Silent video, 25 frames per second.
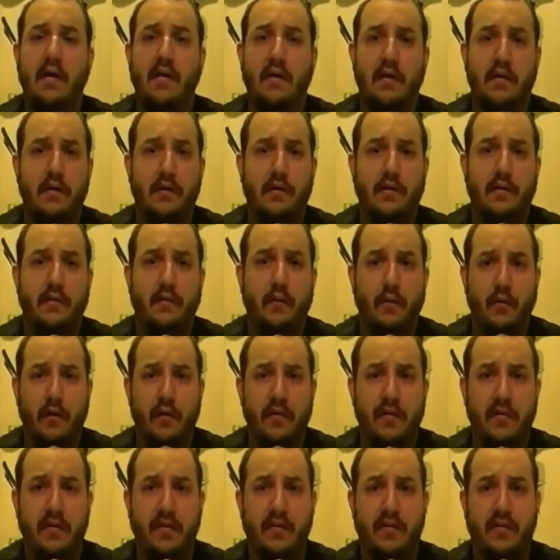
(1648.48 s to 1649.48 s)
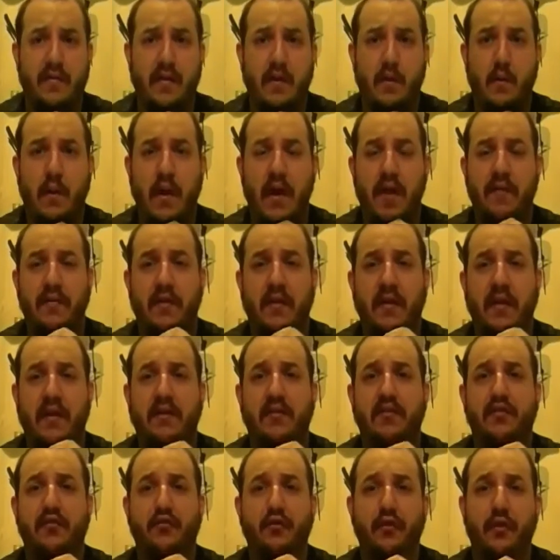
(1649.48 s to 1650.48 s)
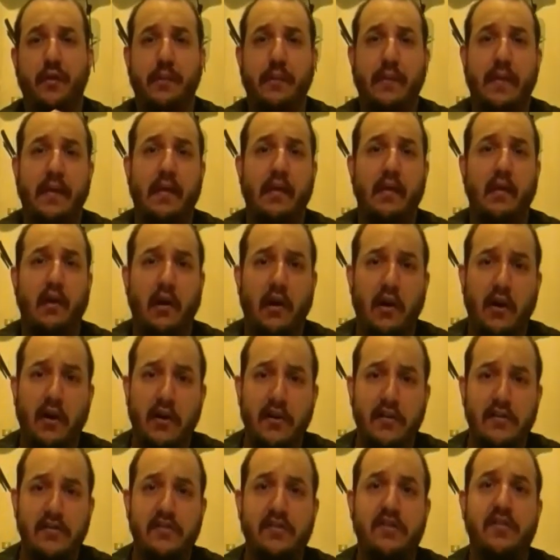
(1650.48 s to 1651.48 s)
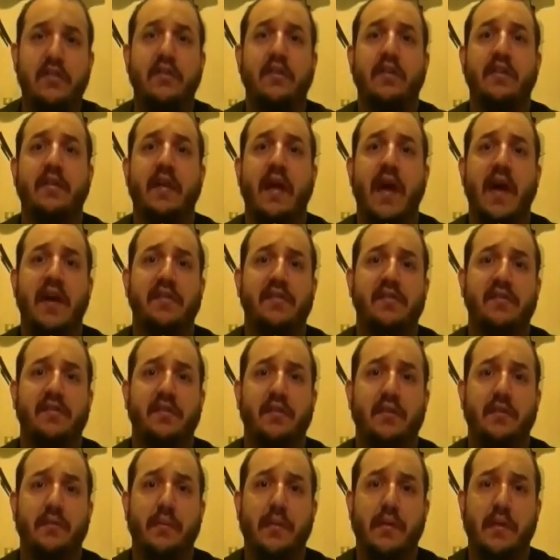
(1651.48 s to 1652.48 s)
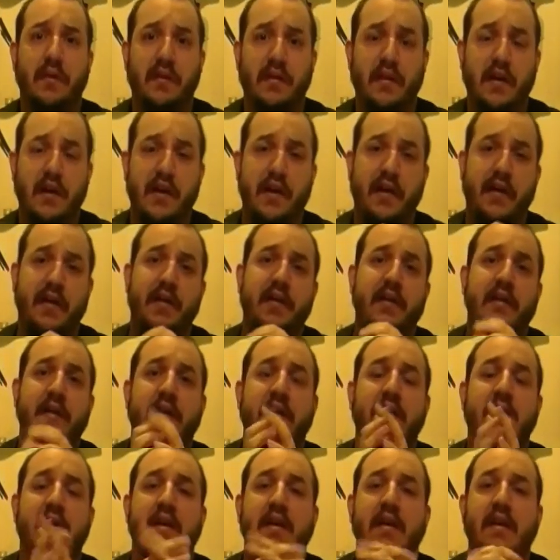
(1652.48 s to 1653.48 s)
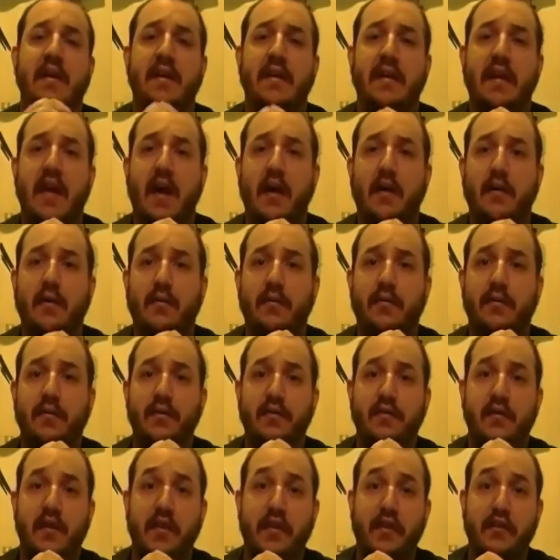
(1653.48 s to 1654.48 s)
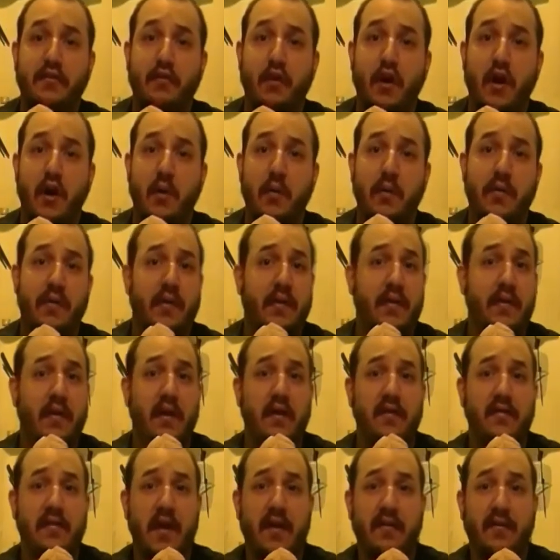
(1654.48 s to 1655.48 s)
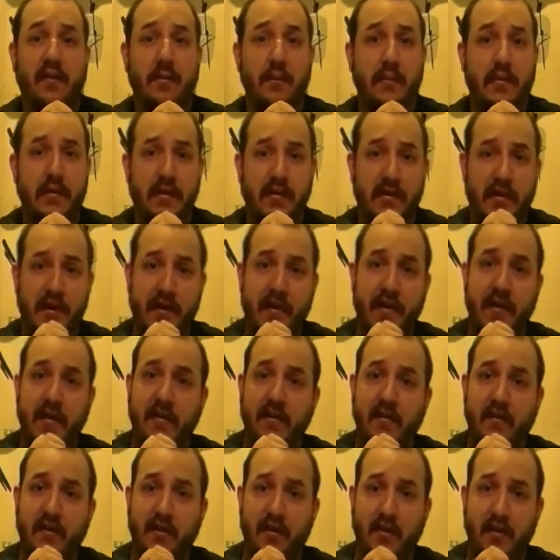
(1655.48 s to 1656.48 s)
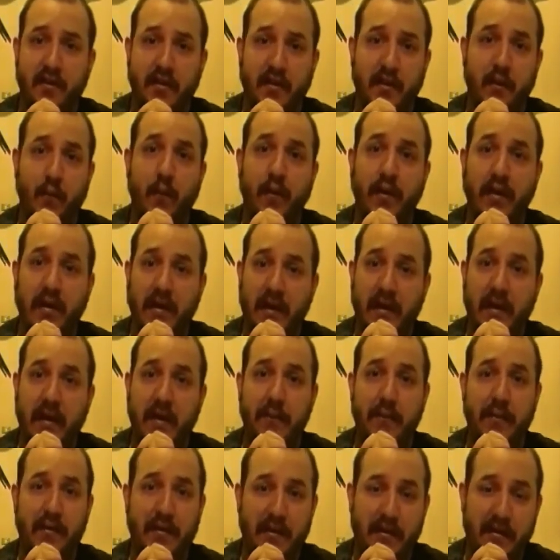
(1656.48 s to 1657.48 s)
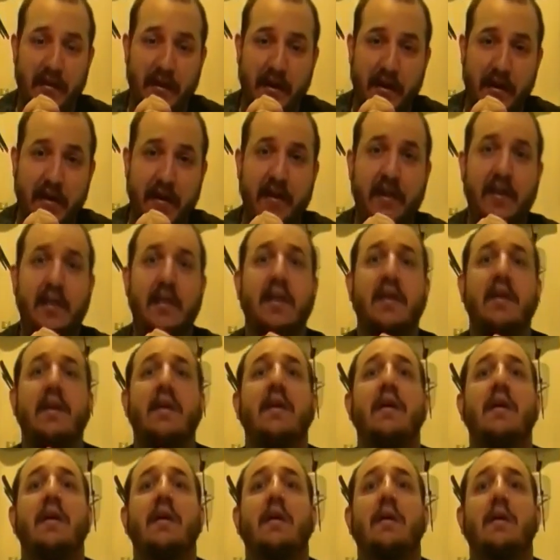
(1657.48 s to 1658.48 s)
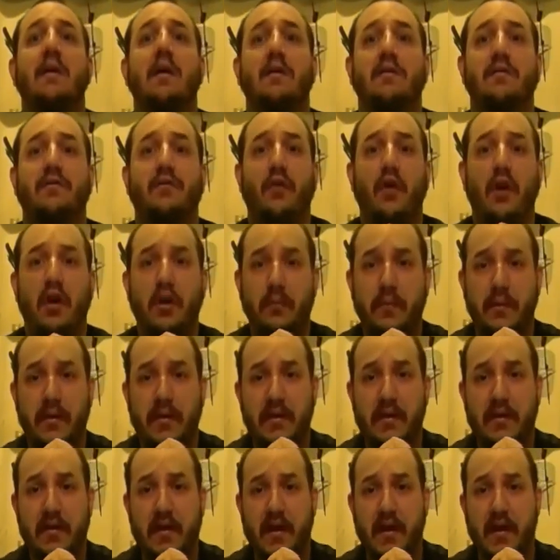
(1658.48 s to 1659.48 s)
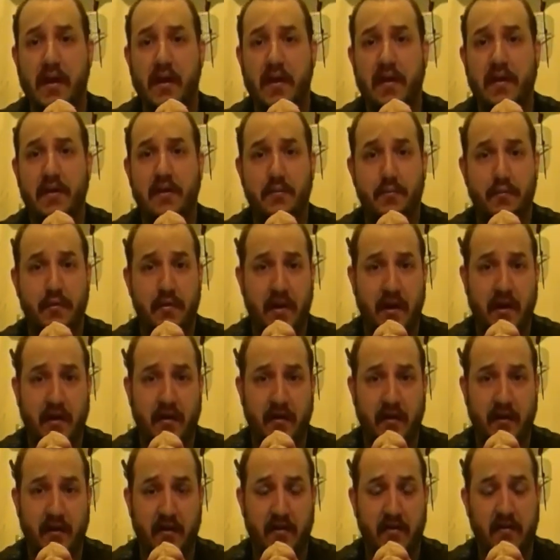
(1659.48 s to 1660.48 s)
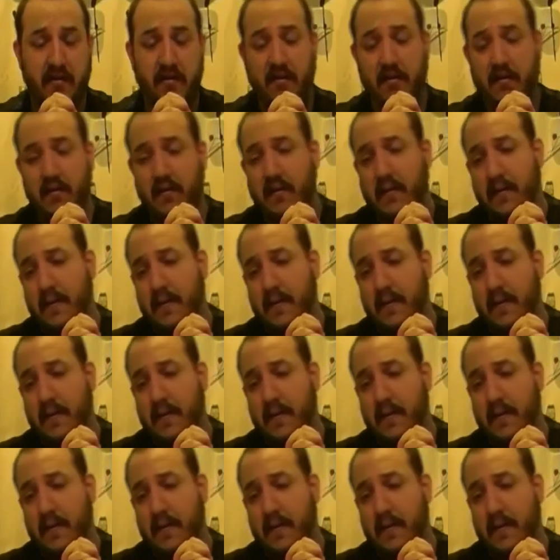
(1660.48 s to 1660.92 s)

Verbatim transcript: Another force is that we have an extremely large national military. Now, there's nothing wrong with us having a military. It is a good thing. We need a military, a strong military to protect us.